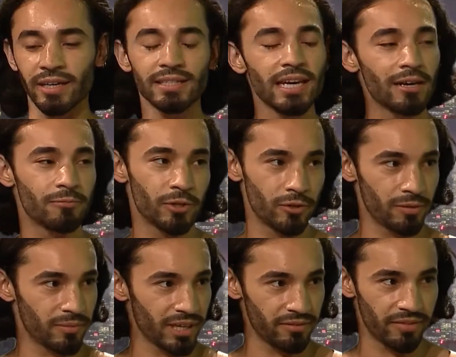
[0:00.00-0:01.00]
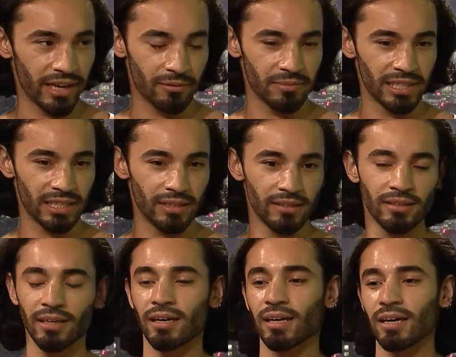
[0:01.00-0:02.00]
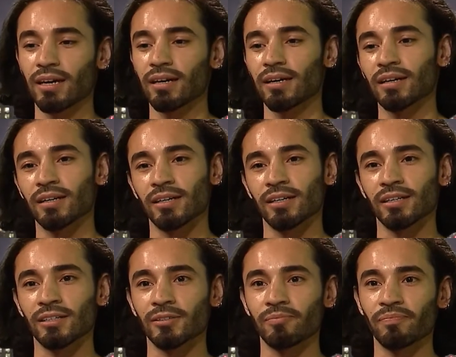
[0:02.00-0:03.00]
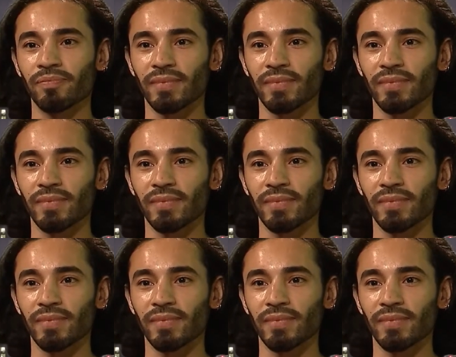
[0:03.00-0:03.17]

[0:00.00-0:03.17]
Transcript: taboo in my family, and